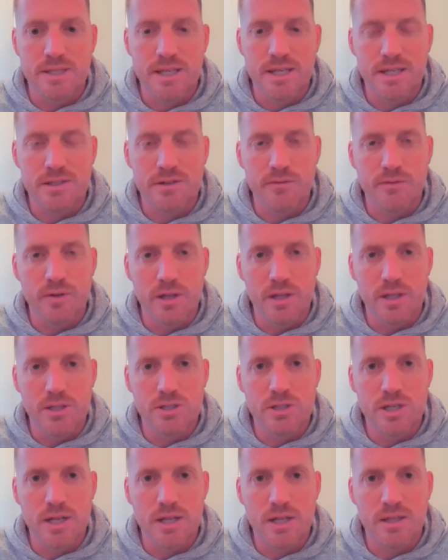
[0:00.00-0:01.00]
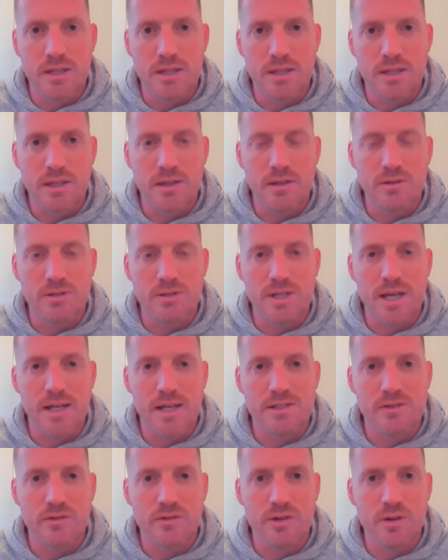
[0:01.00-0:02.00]
it takes a village, and I think that those
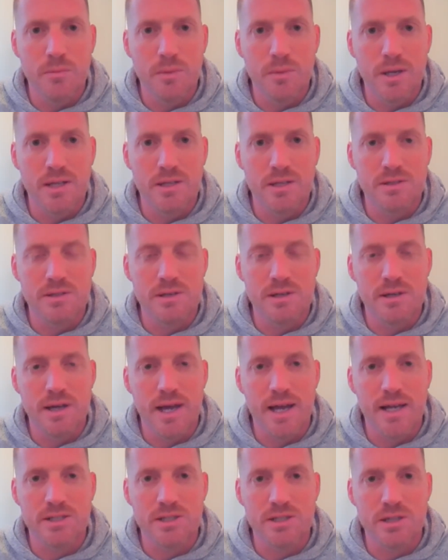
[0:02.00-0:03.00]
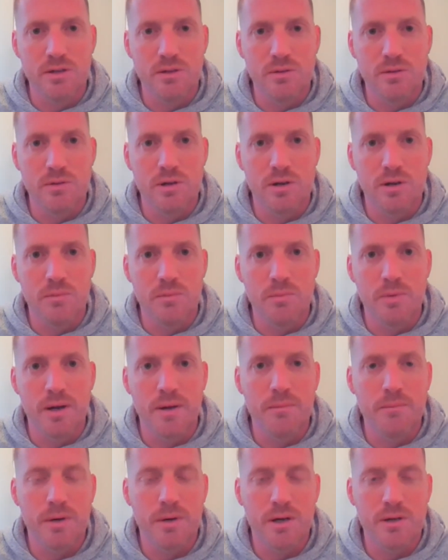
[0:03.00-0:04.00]
guys have committed to executing our
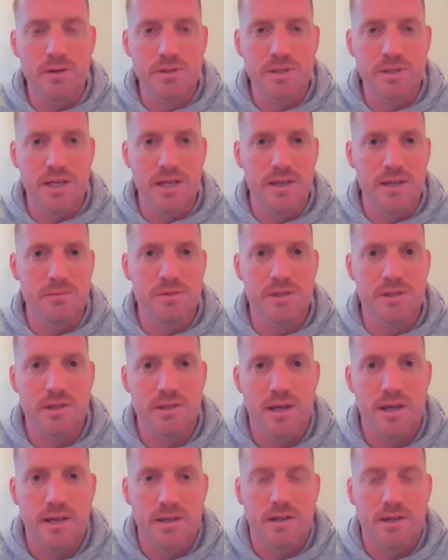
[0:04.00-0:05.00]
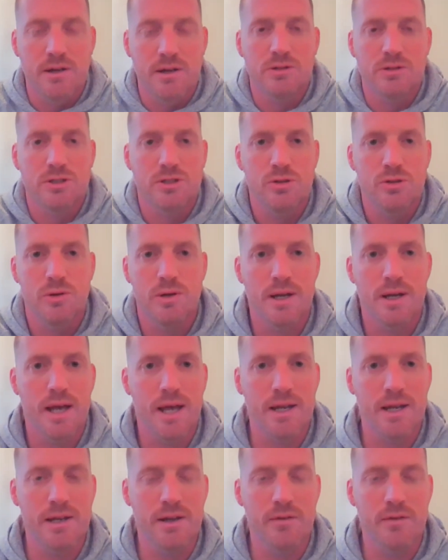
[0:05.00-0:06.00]
bread and butter schemes, you know, just doing it
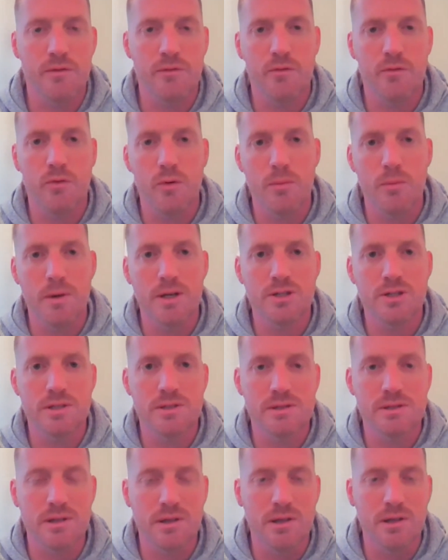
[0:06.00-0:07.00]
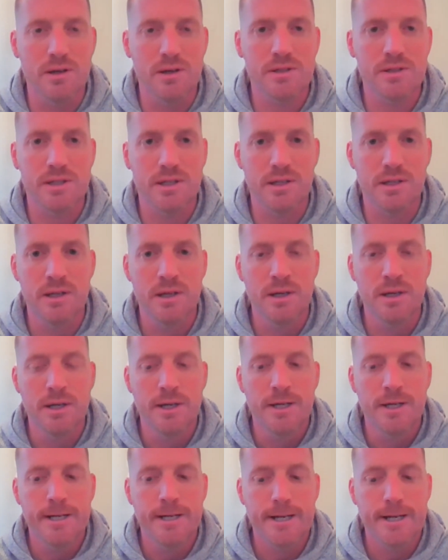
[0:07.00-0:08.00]
out of different formations and looks. And,
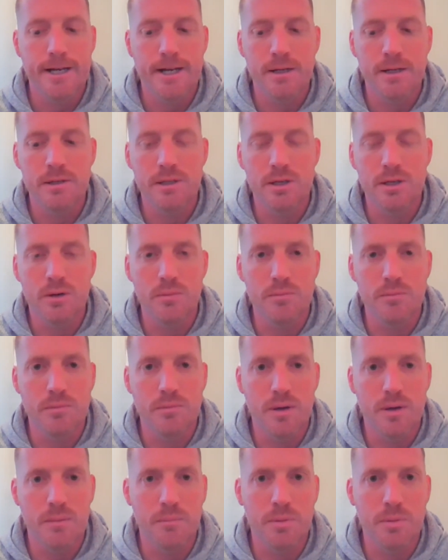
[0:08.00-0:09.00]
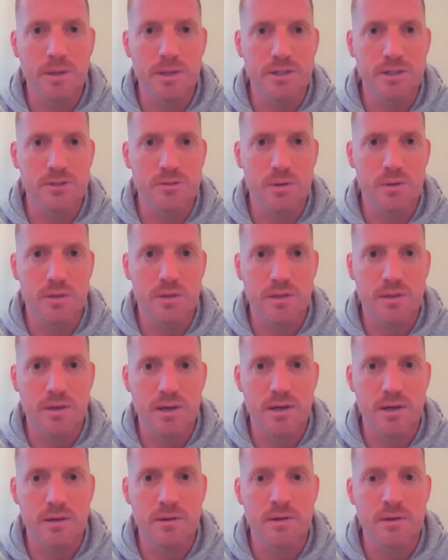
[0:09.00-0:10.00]
uh, you know, I'm pleased with
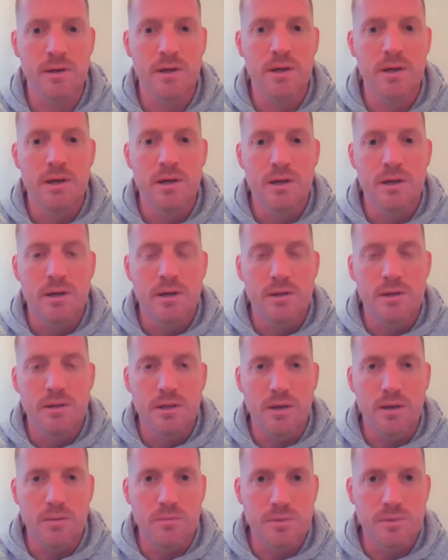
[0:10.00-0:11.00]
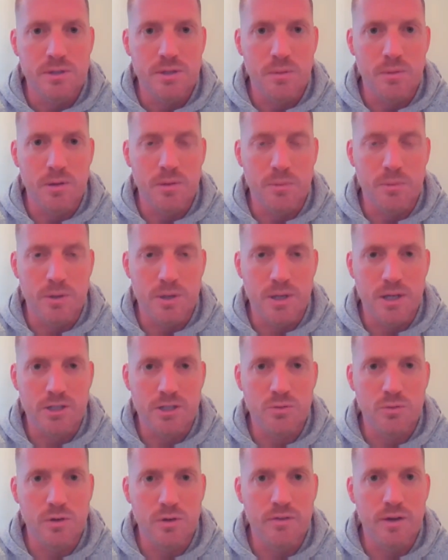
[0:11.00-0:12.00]
uh you know, some of the
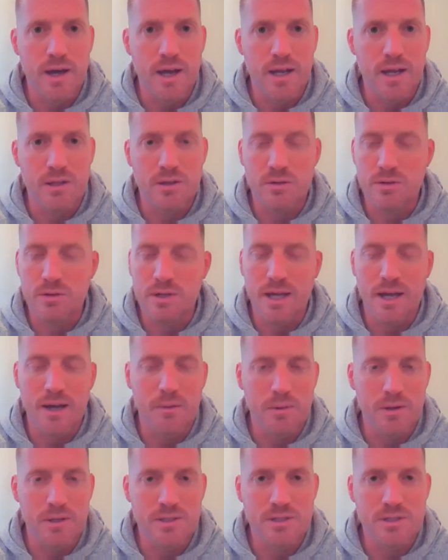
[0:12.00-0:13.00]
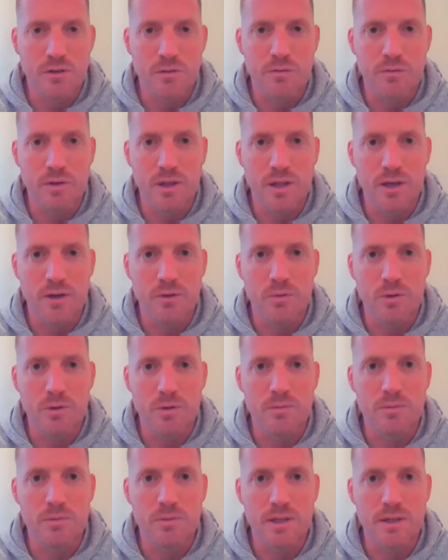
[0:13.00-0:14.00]
production we've had on third down, but I still feel like
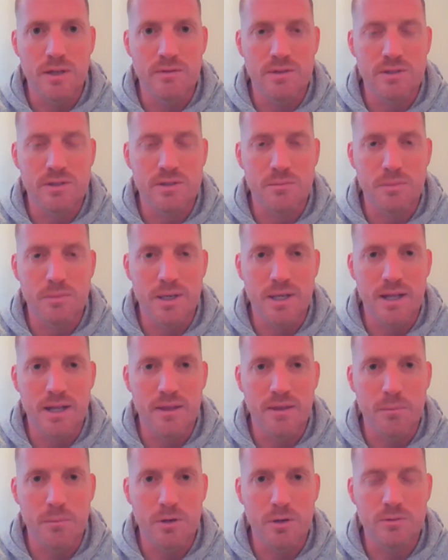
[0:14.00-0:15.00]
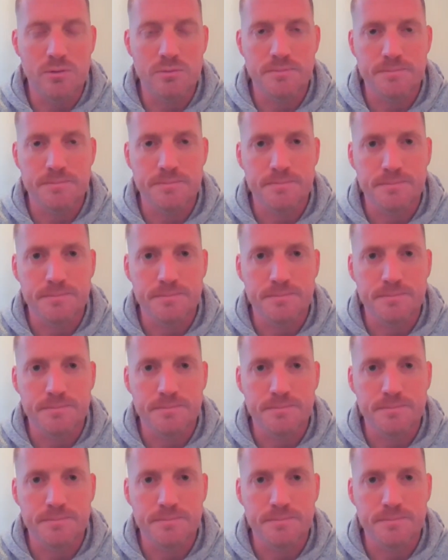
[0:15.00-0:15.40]
we're leaving some meat on the bone.